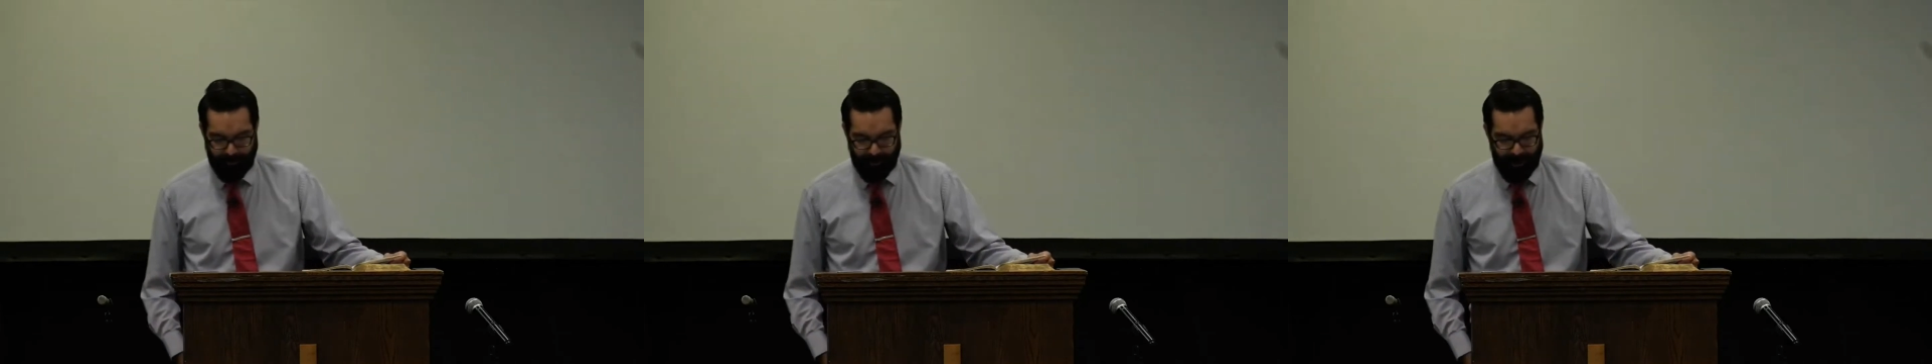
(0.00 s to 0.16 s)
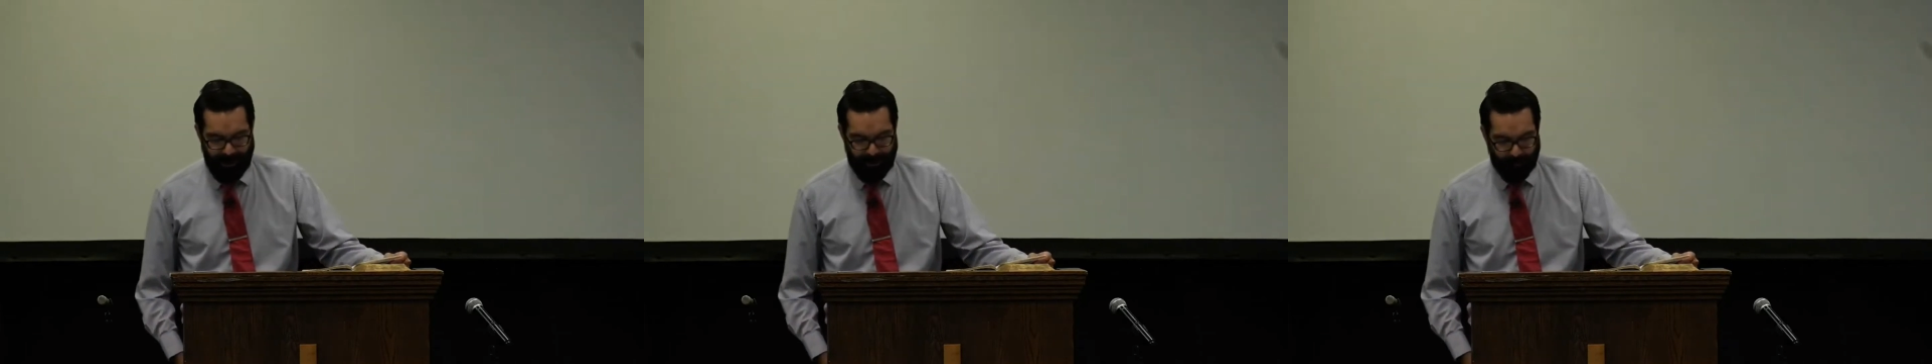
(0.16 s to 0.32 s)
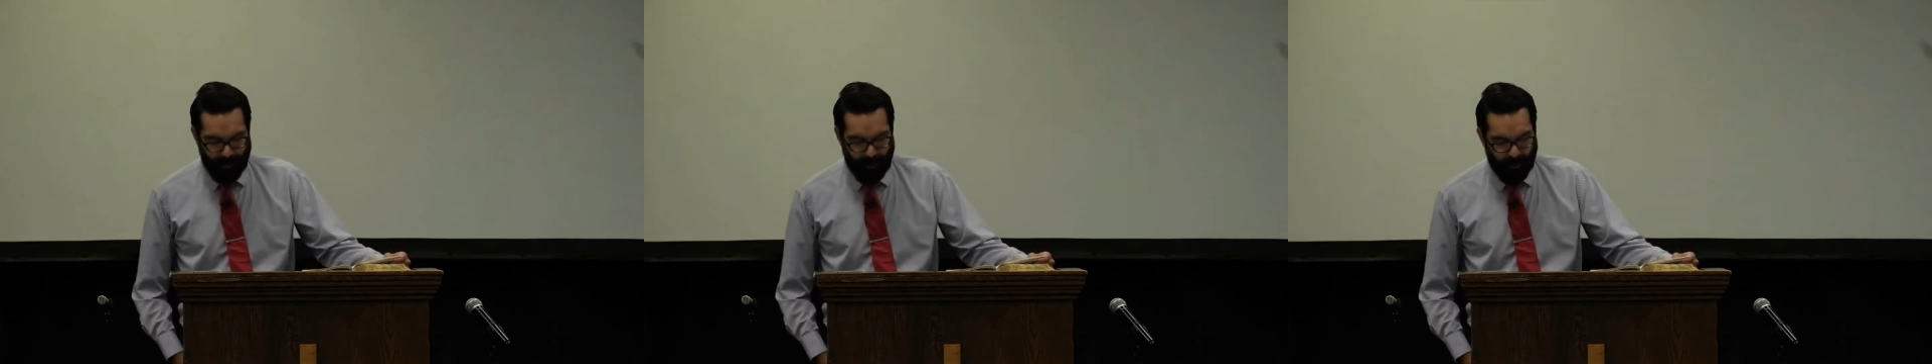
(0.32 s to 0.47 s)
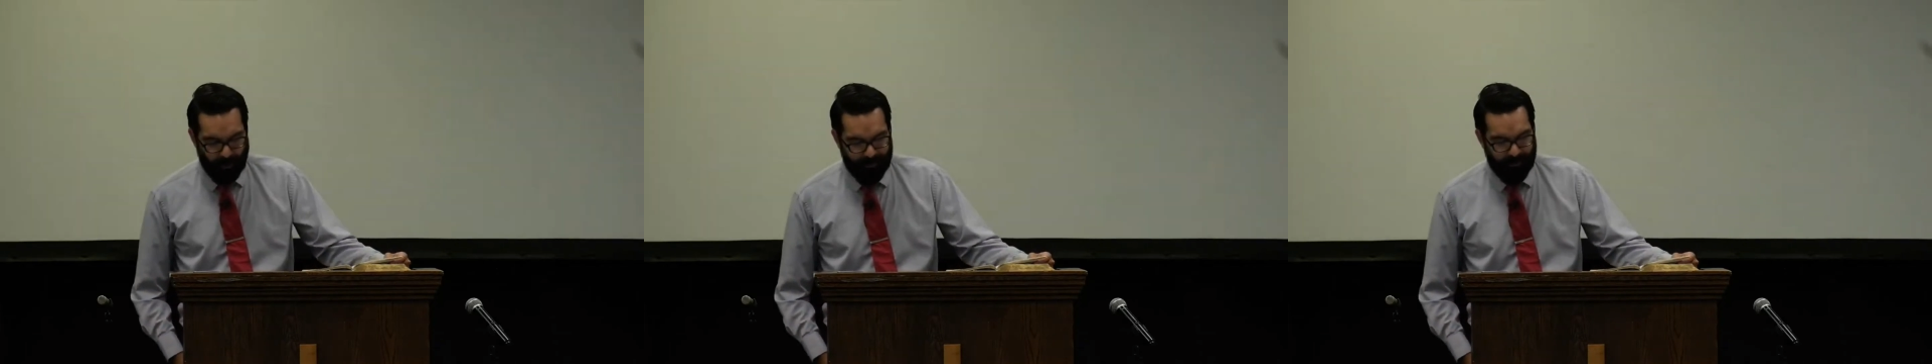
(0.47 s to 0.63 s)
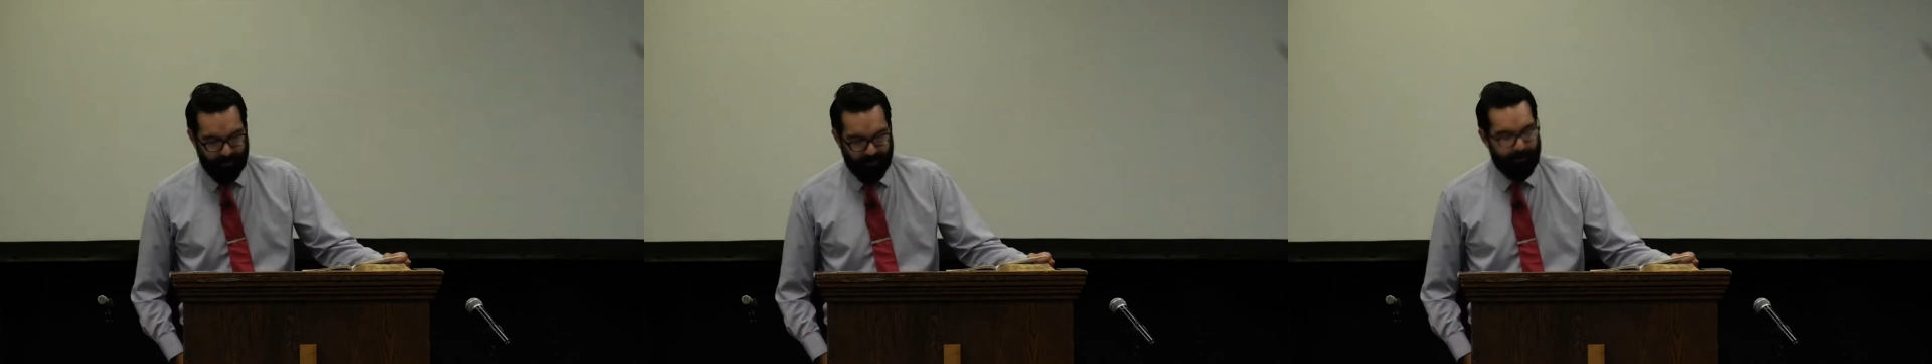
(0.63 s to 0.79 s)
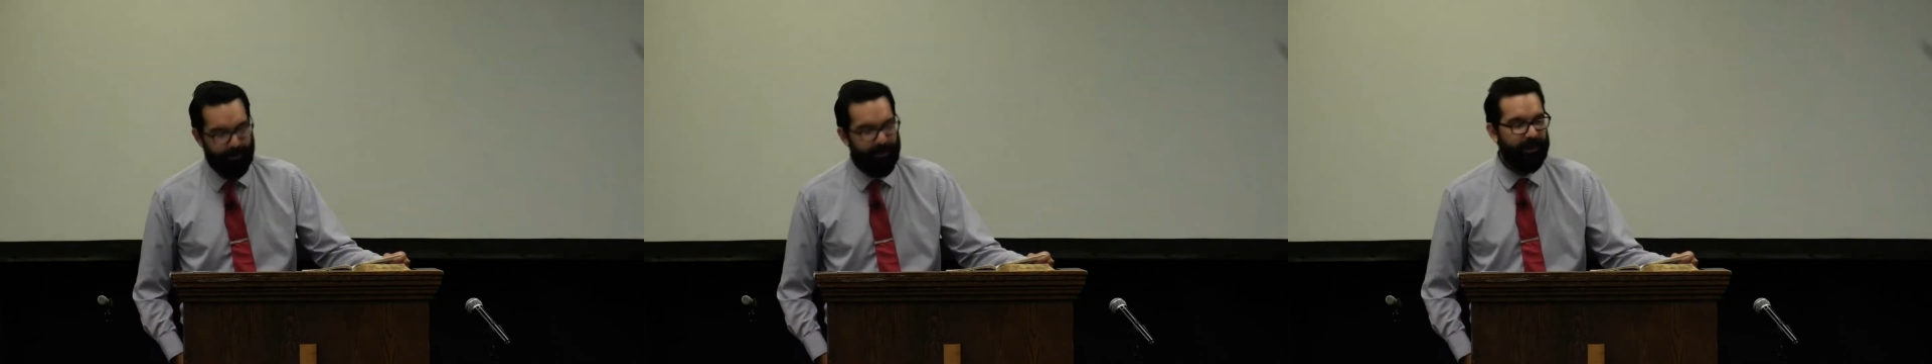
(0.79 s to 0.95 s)
and we're also
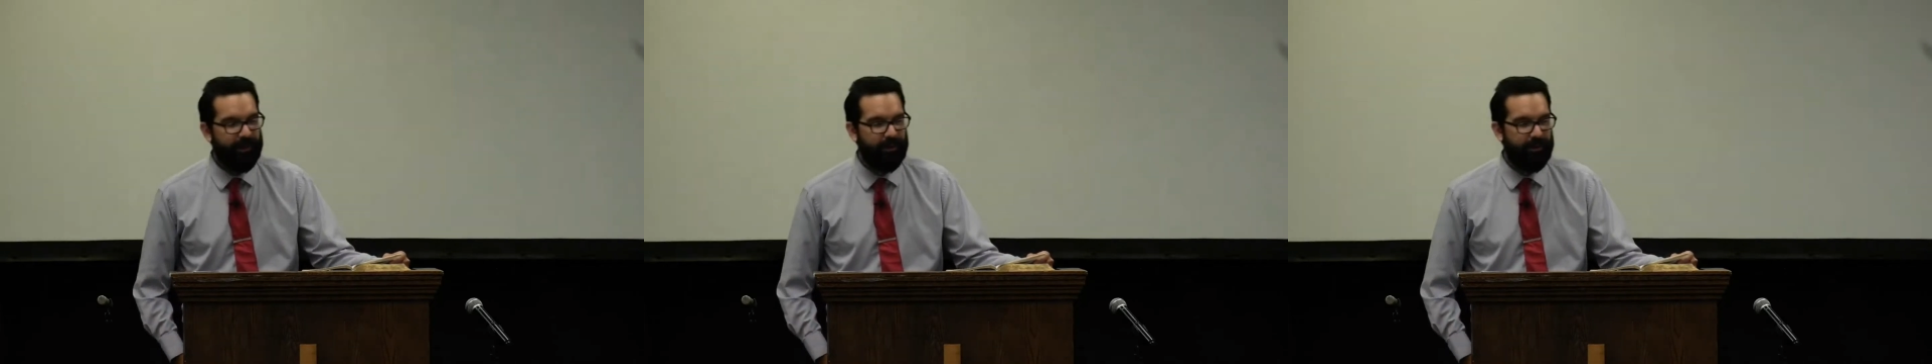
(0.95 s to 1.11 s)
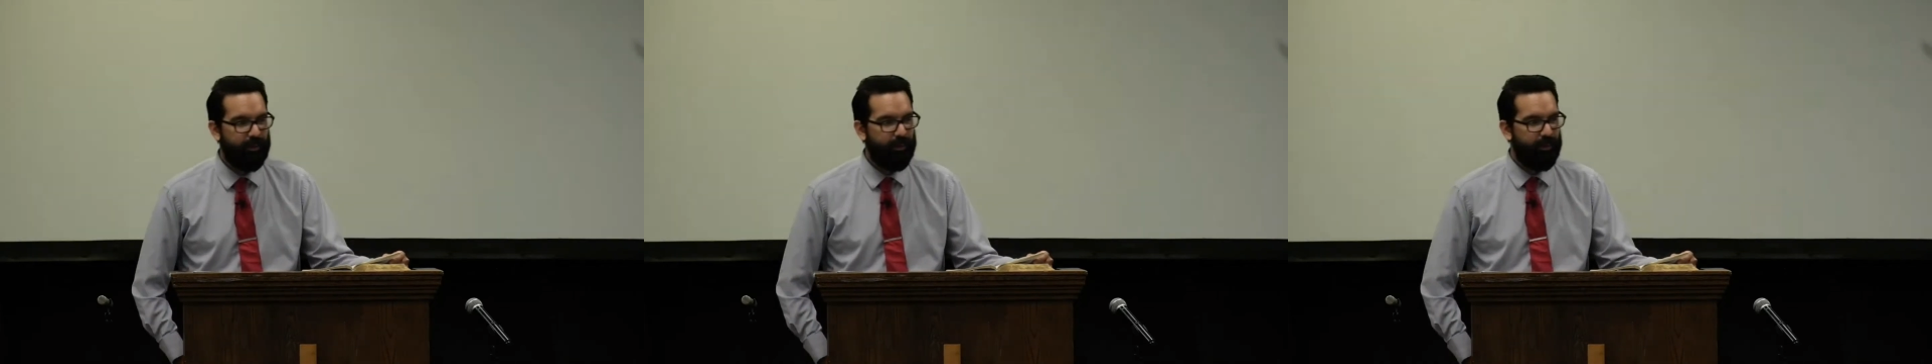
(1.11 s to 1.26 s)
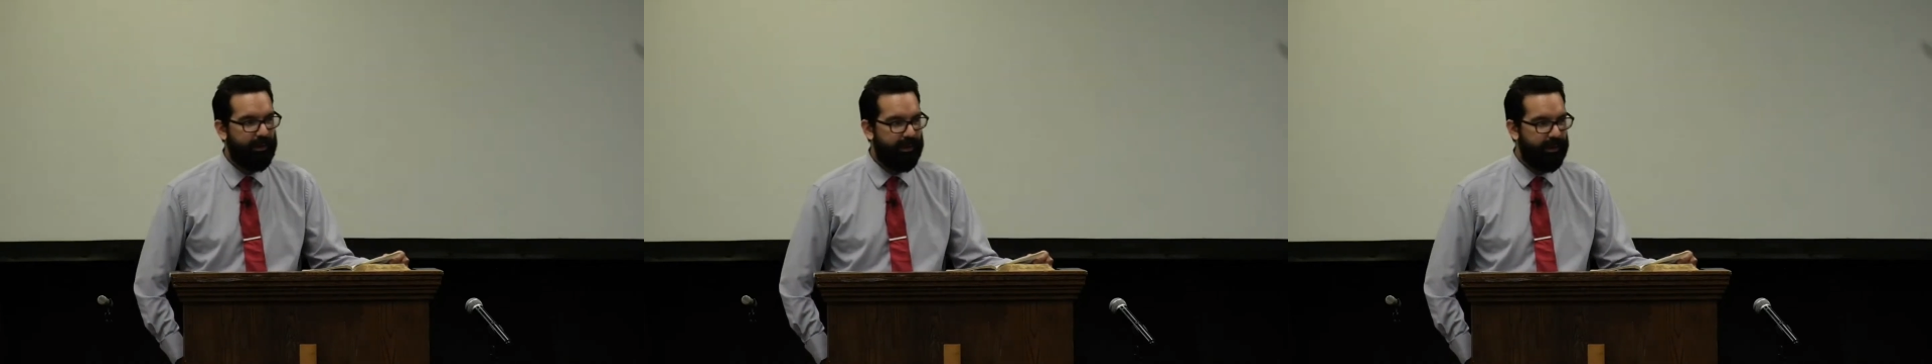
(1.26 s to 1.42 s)
speaking to one